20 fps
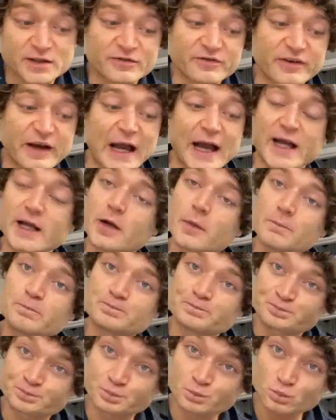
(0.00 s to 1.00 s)
the fag,
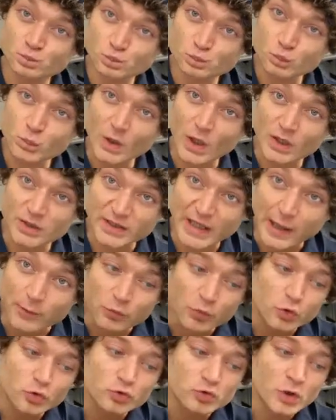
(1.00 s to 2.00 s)

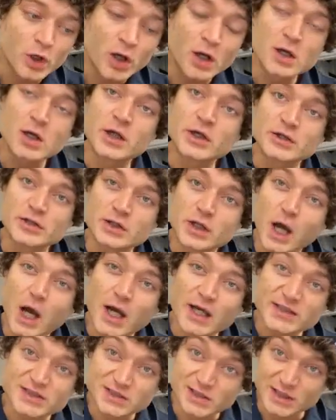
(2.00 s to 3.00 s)
that will
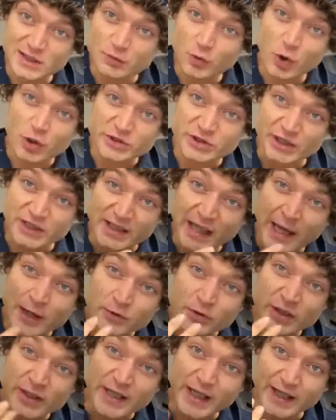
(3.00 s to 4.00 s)
nicely wash it
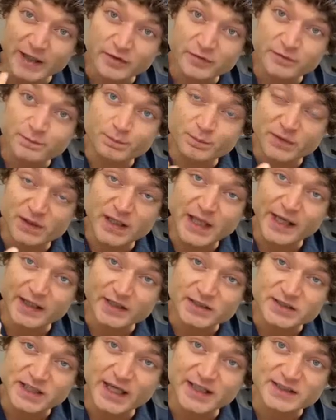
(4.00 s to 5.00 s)
down and get
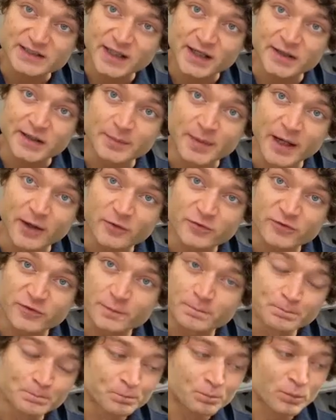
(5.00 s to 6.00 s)
the taste out of your mouth,
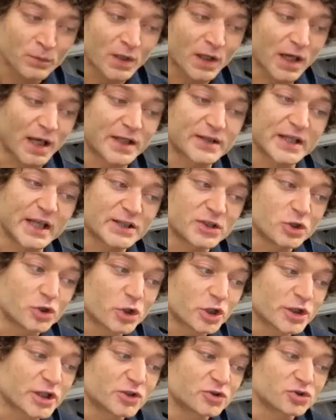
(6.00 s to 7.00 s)
and then you
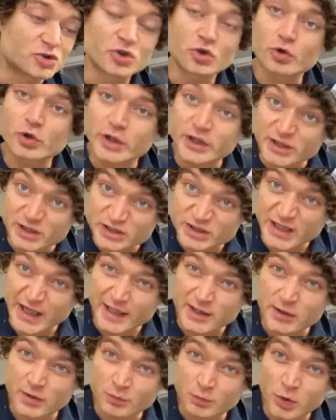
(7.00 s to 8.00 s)
can enjoy the
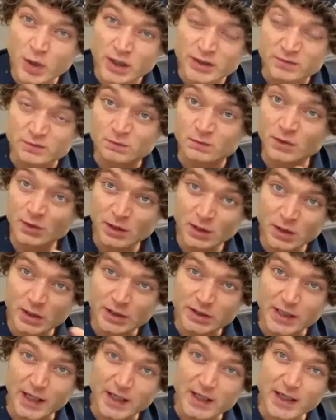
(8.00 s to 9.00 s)
second one
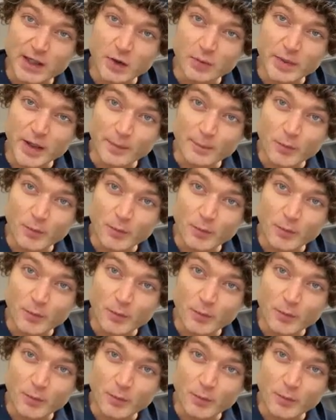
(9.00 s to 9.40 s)
that little bit